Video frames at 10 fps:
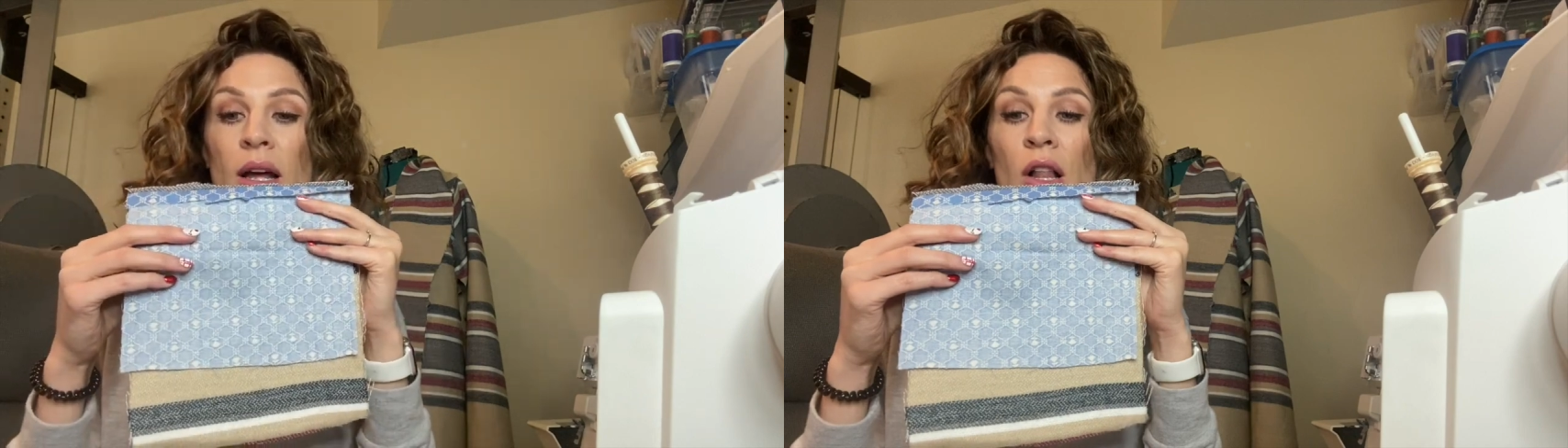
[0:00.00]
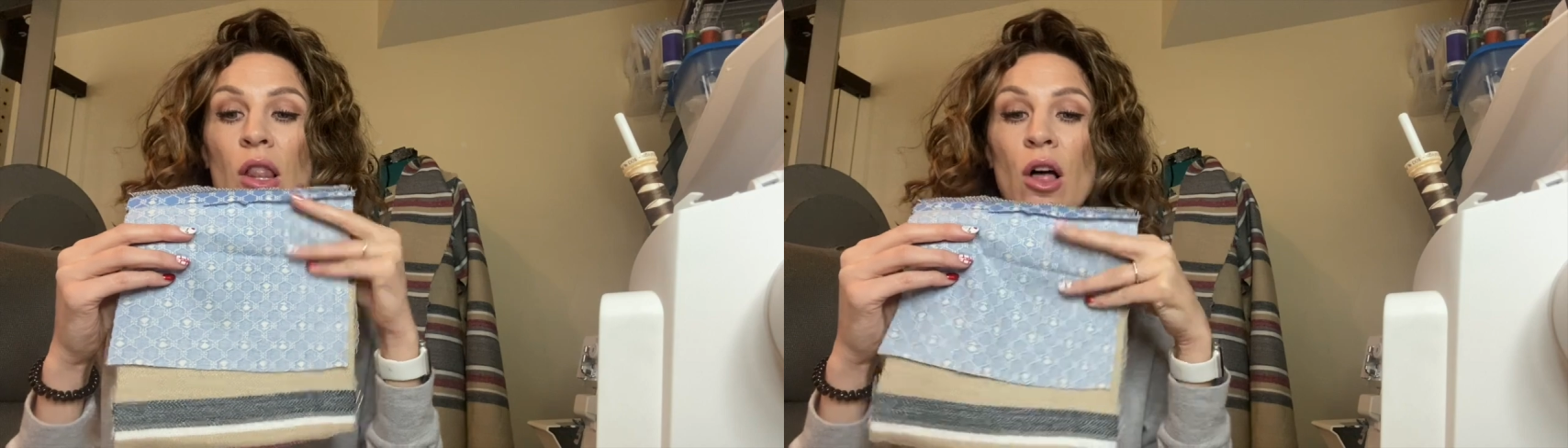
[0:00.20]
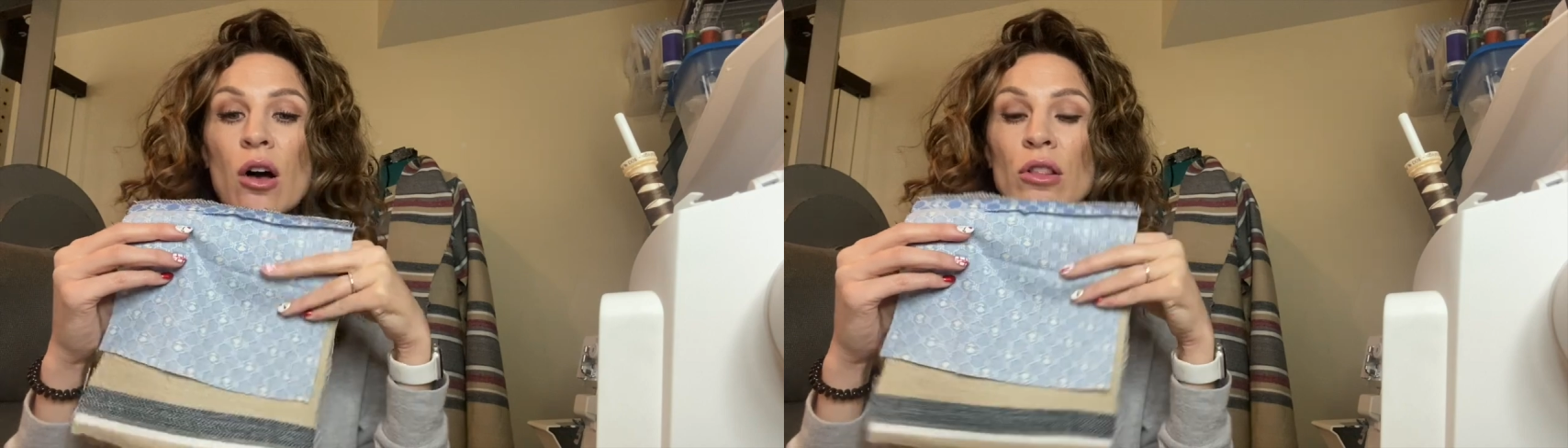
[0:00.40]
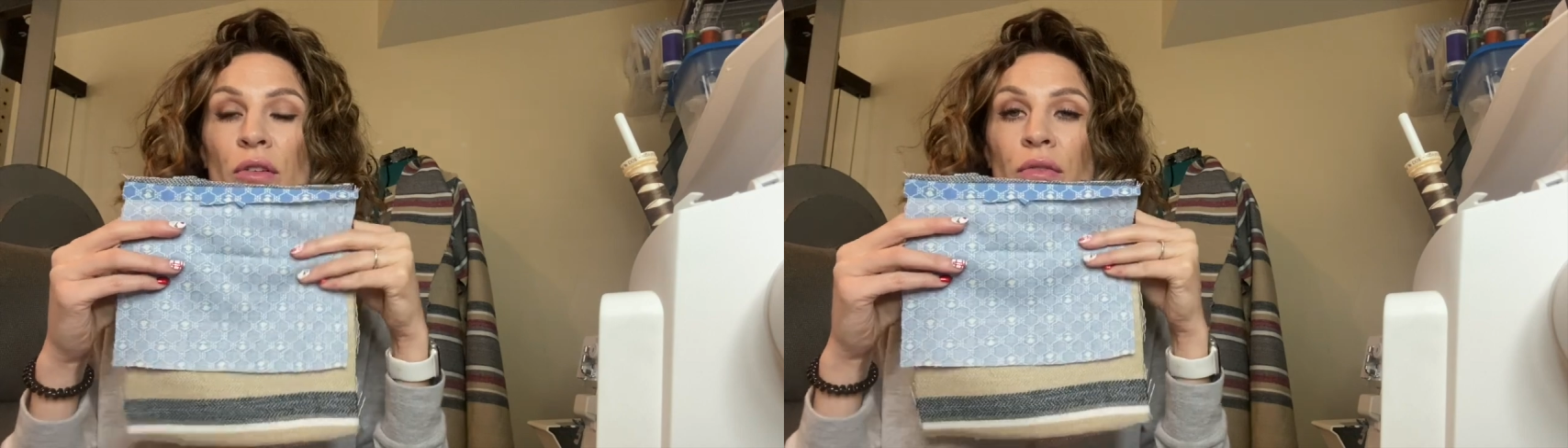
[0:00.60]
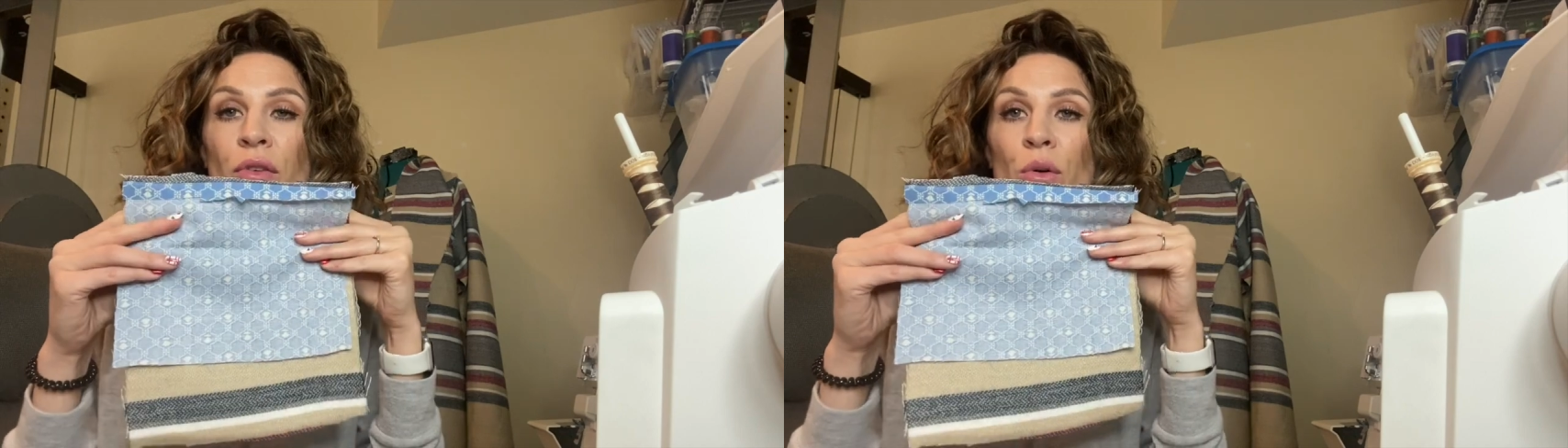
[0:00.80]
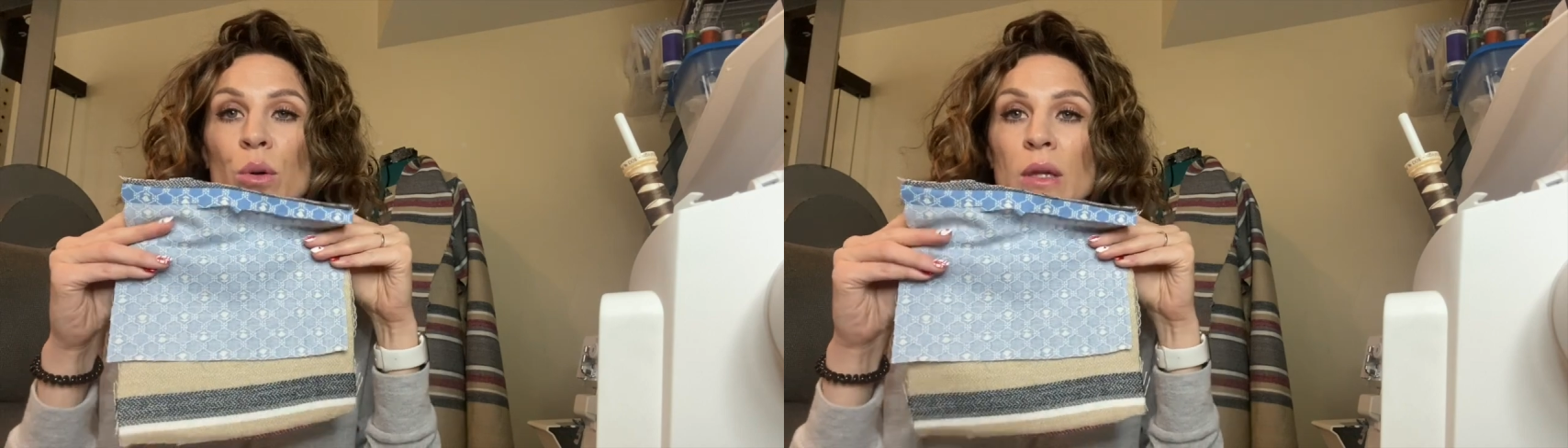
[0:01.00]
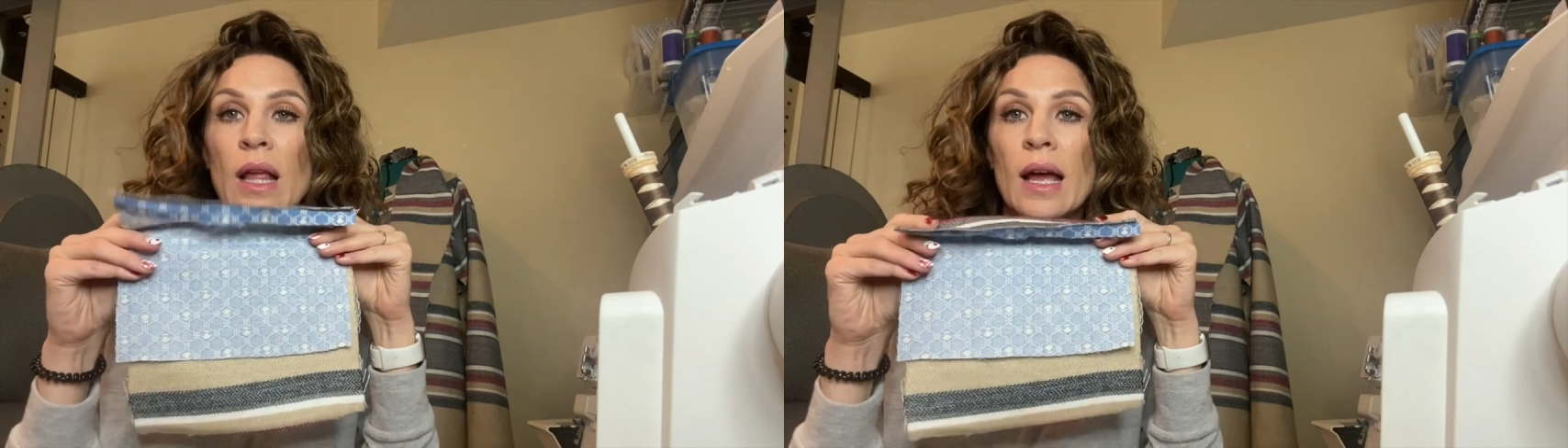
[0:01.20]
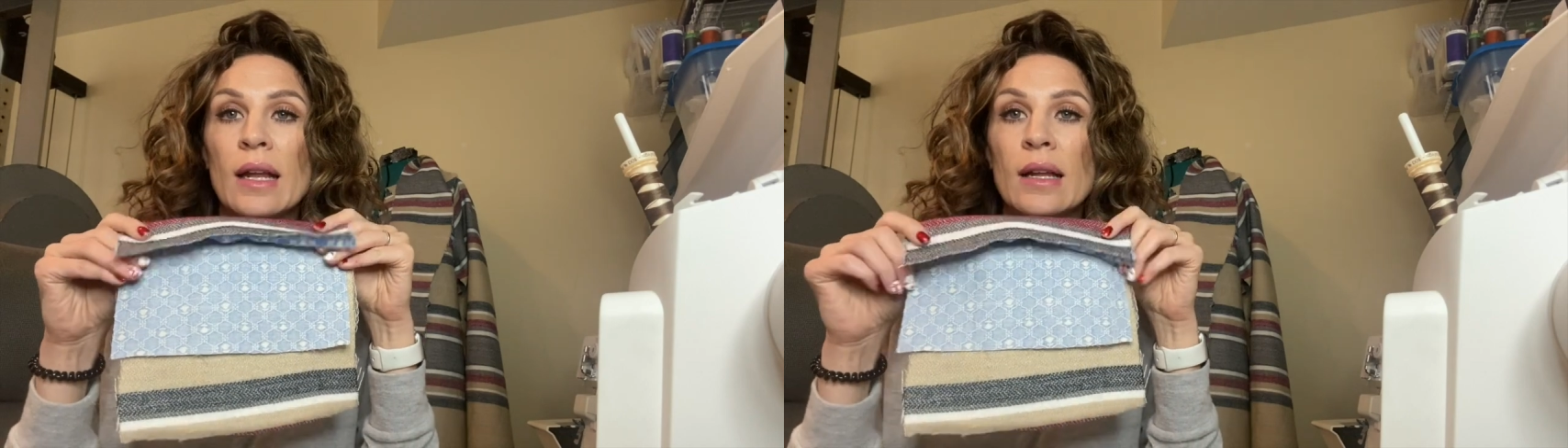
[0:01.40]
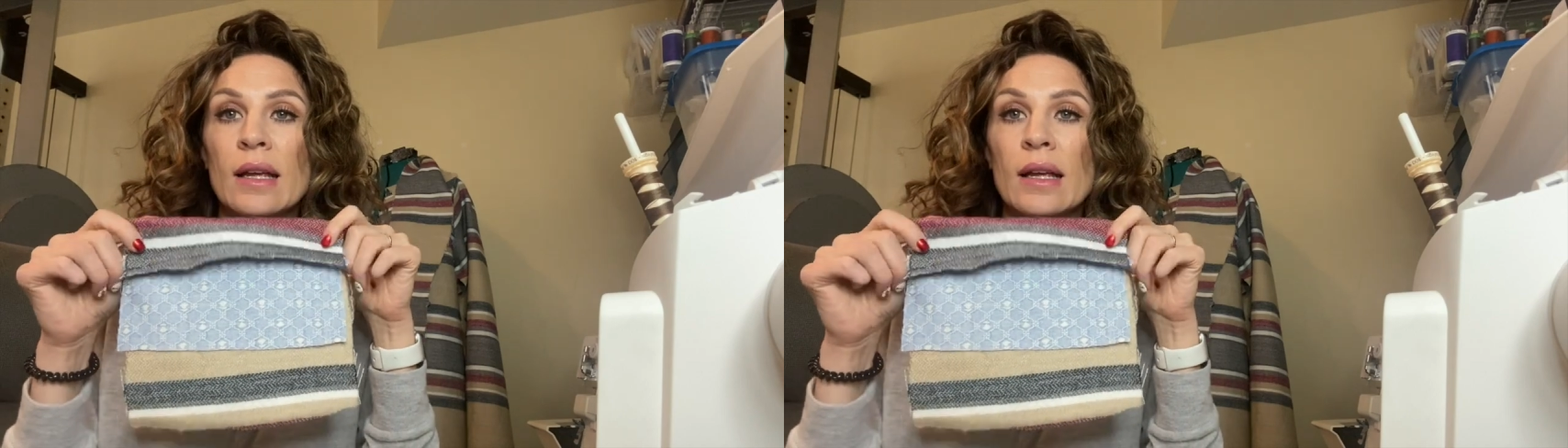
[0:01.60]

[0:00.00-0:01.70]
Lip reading: along the fold line.